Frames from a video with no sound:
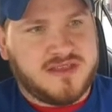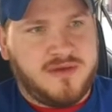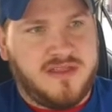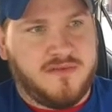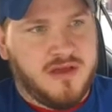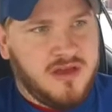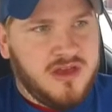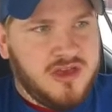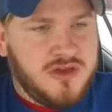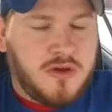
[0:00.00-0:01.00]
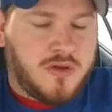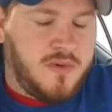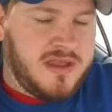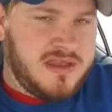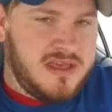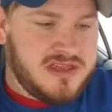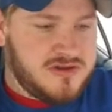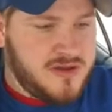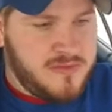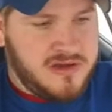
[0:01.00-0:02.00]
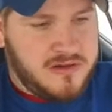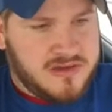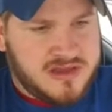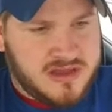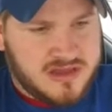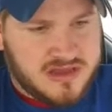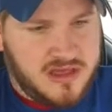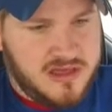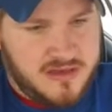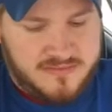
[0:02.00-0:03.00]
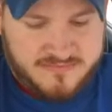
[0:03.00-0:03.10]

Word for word: I mean, you go to Wendy's or somewhere else, it's gonna